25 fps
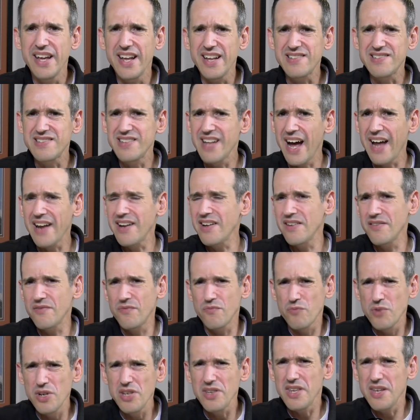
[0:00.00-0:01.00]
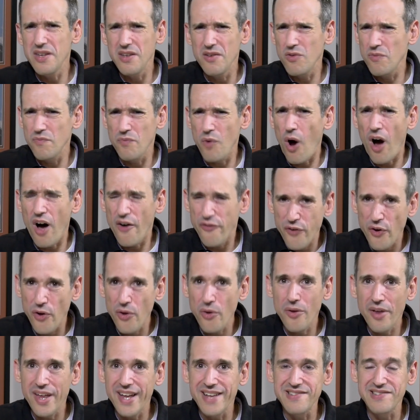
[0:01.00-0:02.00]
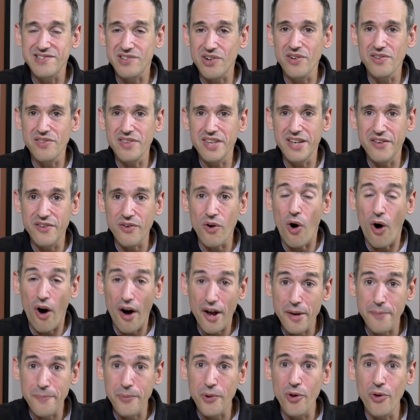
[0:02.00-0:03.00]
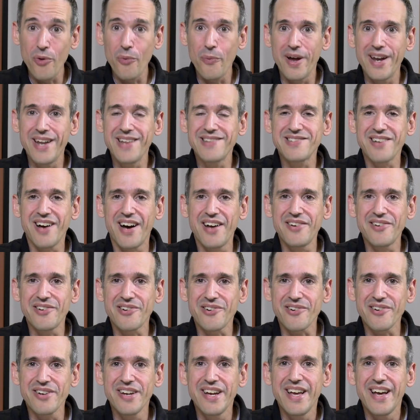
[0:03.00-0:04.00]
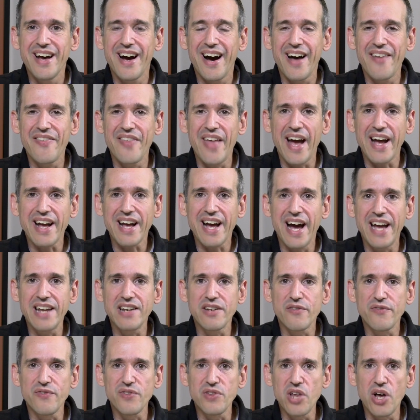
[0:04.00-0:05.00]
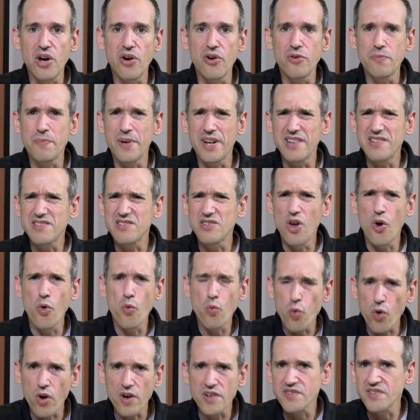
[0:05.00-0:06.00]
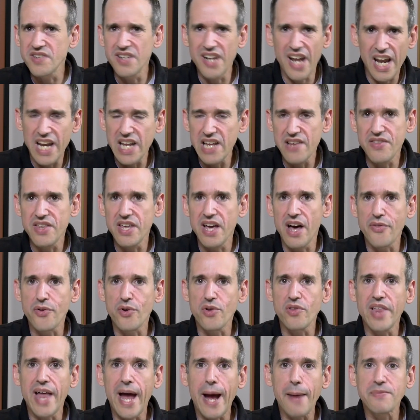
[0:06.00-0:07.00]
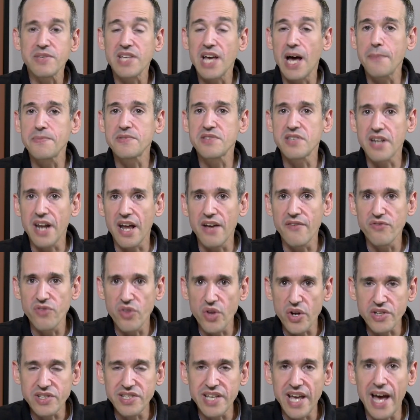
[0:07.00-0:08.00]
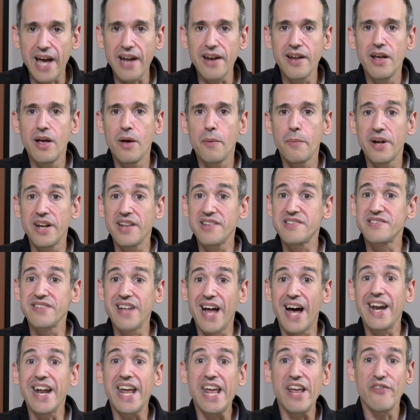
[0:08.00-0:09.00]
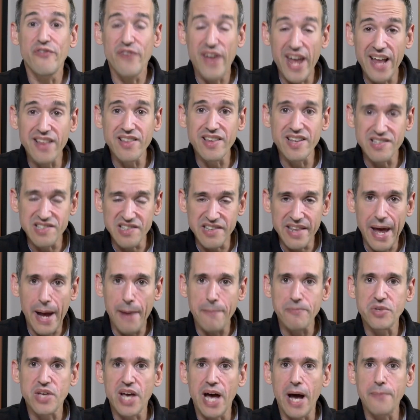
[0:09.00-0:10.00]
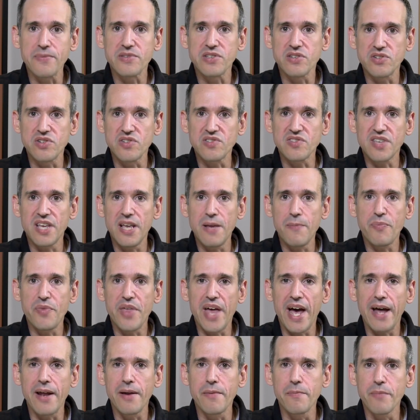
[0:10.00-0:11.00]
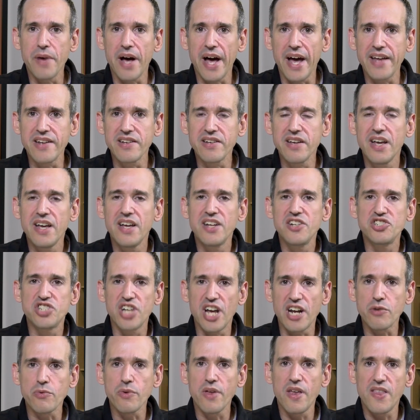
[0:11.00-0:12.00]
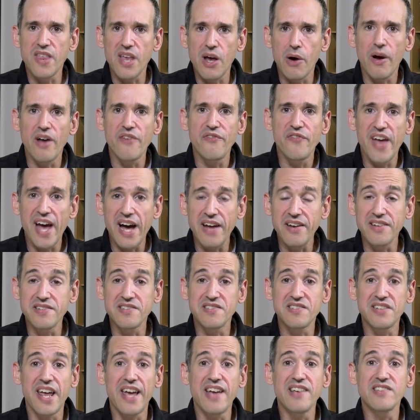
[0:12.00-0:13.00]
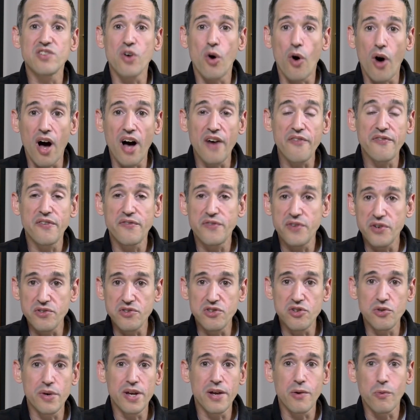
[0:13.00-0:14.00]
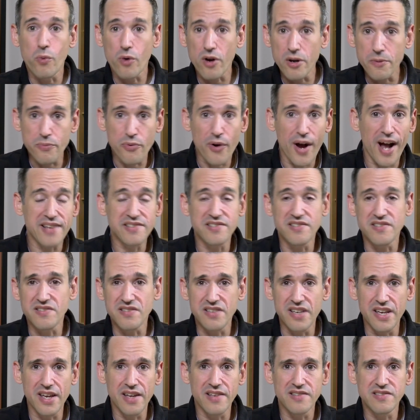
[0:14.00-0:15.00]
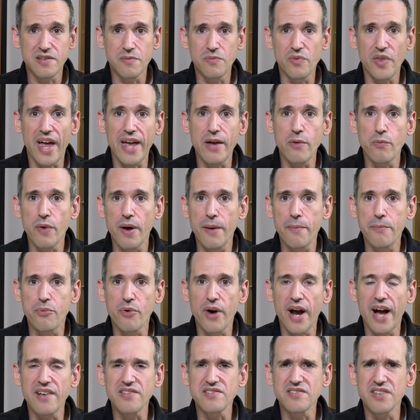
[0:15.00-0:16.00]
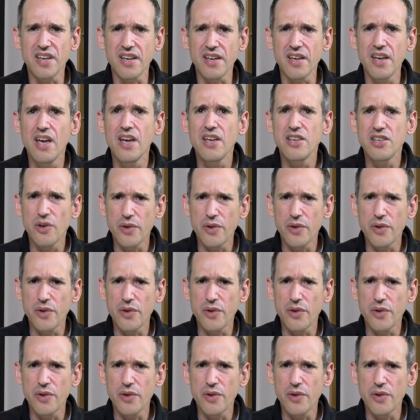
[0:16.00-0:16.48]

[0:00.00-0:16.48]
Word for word: It's not really awful. It's certainly audible when it's under uh, that kind of load, but it's no worse than any of the other laptops that I've looked at. But it's not a fanless laptop, so just keep that in mind Generally, though, I found it stays off if you're doing word processing and some light web browsing.